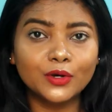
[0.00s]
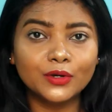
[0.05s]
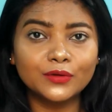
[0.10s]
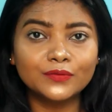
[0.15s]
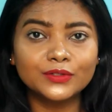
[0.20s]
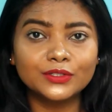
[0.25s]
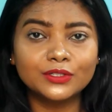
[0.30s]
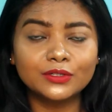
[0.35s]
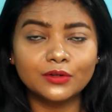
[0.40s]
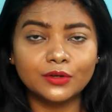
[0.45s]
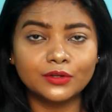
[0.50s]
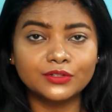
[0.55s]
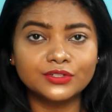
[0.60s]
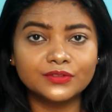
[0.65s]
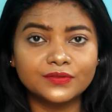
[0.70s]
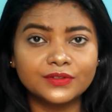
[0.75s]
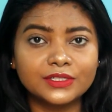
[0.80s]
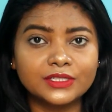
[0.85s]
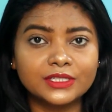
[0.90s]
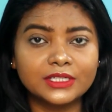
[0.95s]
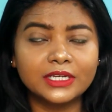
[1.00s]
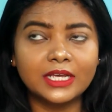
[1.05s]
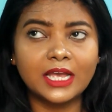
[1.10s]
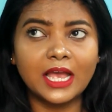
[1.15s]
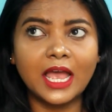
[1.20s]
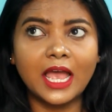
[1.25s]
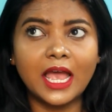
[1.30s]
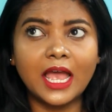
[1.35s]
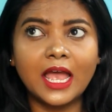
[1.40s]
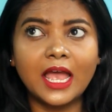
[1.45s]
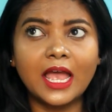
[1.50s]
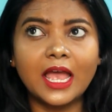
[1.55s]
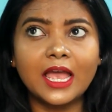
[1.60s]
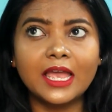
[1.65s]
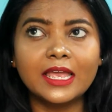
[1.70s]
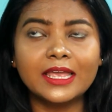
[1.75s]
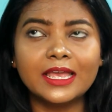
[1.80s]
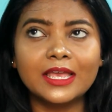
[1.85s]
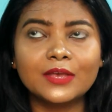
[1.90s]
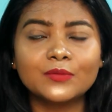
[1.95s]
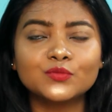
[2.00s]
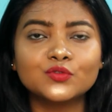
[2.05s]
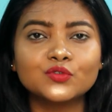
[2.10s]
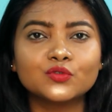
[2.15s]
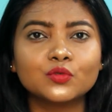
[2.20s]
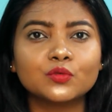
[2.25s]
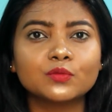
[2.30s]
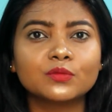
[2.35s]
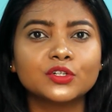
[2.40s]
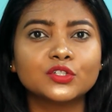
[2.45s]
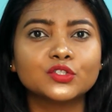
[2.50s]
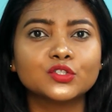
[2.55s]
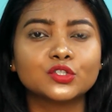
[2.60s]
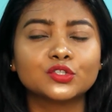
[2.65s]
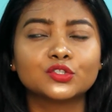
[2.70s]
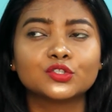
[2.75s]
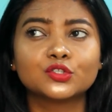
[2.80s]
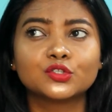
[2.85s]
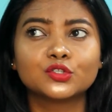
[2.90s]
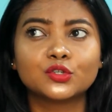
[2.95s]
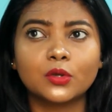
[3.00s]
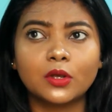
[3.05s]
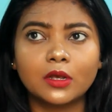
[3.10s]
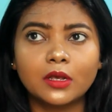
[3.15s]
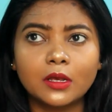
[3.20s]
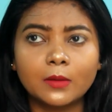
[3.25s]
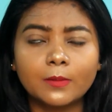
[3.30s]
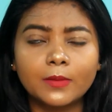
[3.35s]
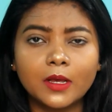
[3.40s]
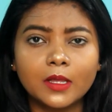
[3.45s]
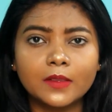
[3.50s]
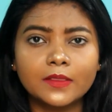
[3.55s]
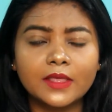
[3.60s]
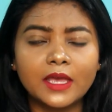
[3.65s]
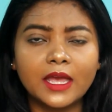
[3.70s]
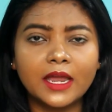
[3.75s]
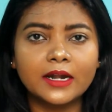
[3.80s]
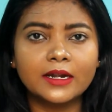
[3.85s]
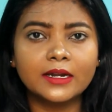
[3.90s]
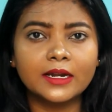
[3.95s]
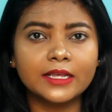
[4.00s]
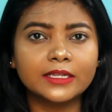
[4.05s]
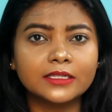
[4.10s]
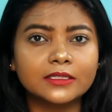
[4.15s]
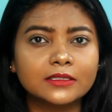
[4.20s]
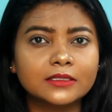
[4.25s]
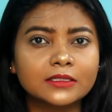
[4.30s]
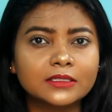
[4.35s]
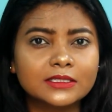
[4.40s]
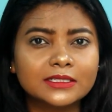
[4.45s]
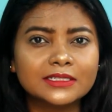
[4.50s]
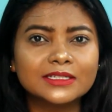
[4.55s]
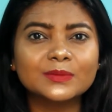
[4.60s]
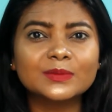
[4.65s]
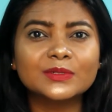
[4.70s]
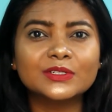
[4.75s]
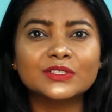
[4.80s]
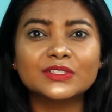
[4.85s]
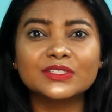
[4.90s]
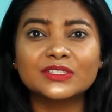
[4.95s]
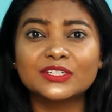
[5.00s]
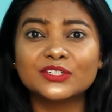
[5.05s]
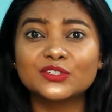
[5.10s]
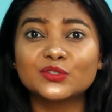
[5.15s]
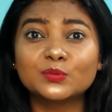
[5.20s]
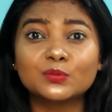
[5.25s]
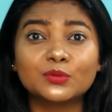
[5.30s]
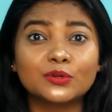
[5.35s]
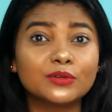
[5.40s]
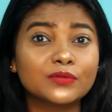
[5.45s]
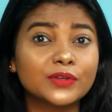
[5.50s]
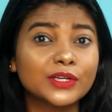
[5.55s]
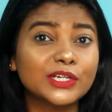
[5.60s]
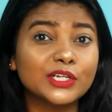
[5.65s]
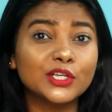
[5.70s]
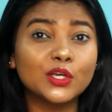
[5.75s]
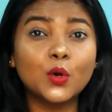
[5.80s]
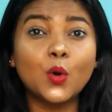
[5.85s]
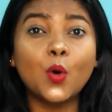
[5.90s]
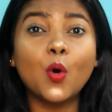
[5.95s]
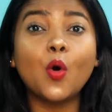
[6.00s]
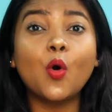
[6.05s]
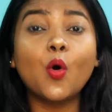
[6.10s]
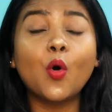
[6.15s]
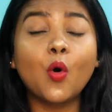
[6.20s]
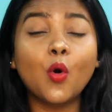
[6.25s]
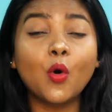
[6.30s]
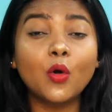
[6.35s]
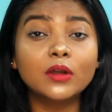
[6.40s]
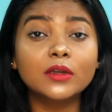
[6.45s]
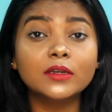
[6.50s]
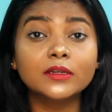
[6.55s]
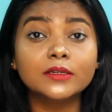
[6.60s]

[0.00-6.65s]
on with the longevity, I am so much shook about that. Like this lipstick stays perfectly all